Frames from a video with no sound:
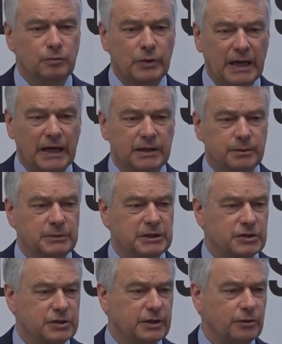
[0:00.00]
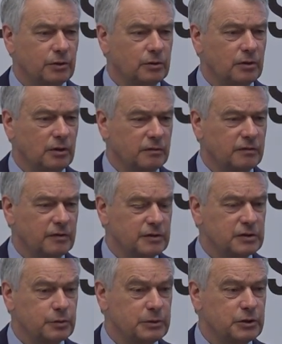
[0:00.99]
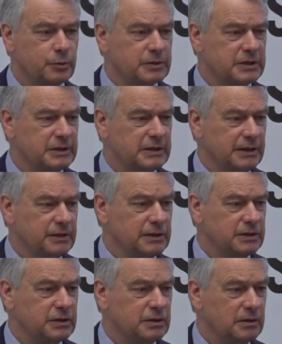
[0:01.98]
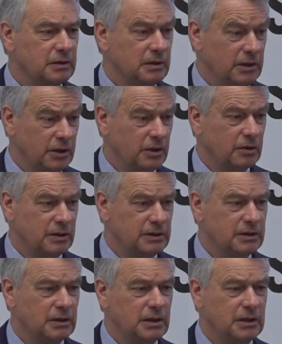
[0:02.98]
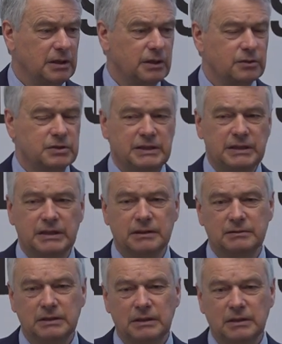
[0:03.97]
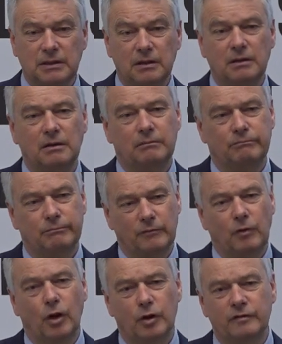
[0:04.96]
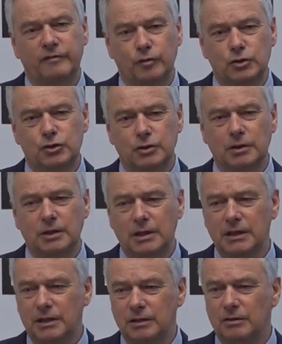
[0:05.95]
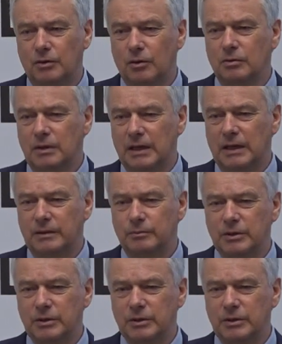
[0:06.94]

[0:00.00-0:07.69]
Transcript: we had a ministerial conference which was attended here in Nicosia. Unfortunately, online,